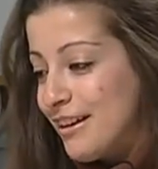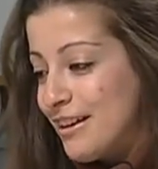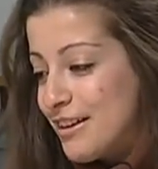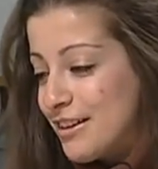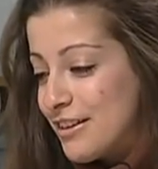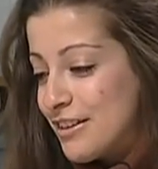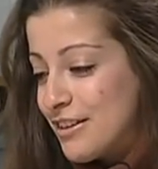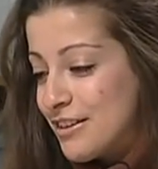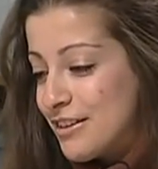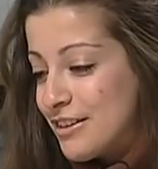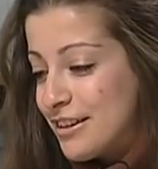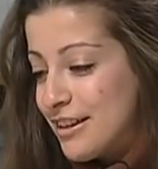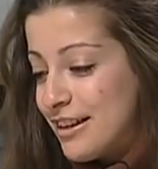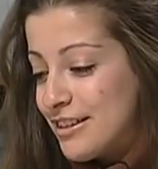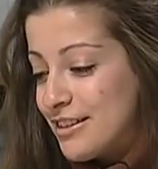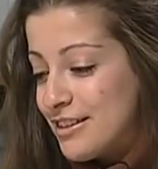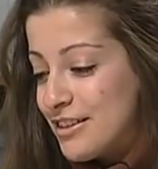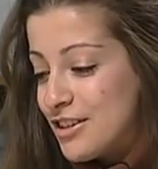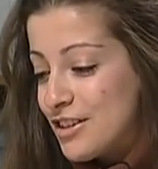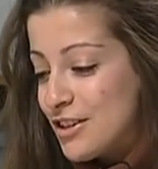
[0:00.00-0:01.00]

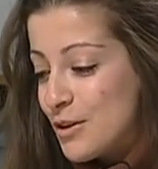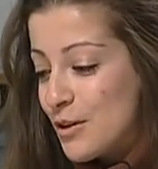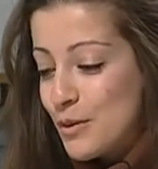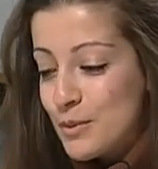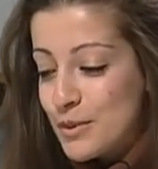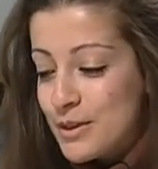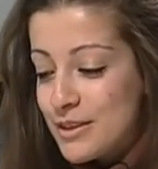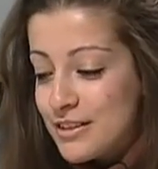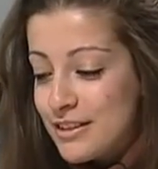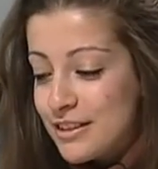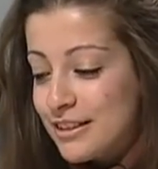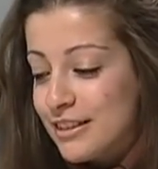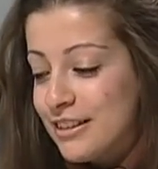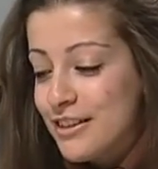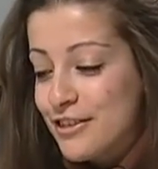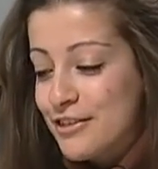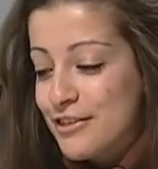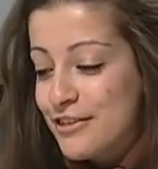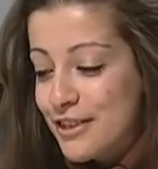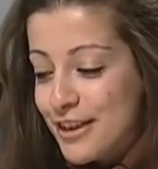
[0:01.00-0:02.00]
and she always
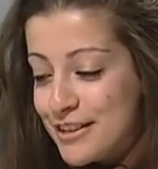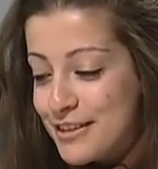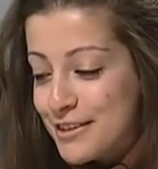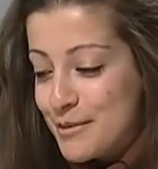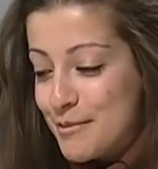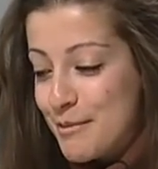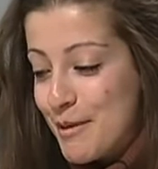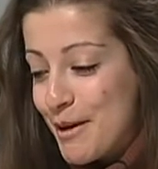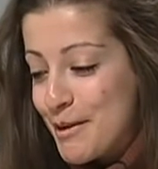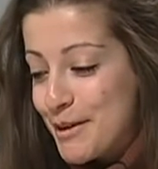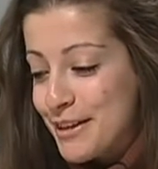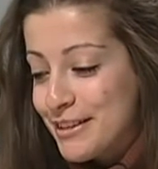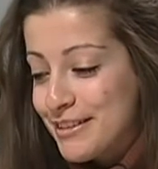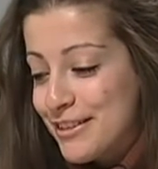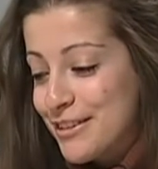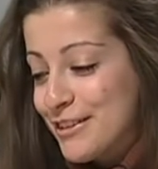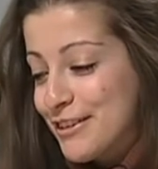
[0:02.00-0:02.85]
tells her friends about it.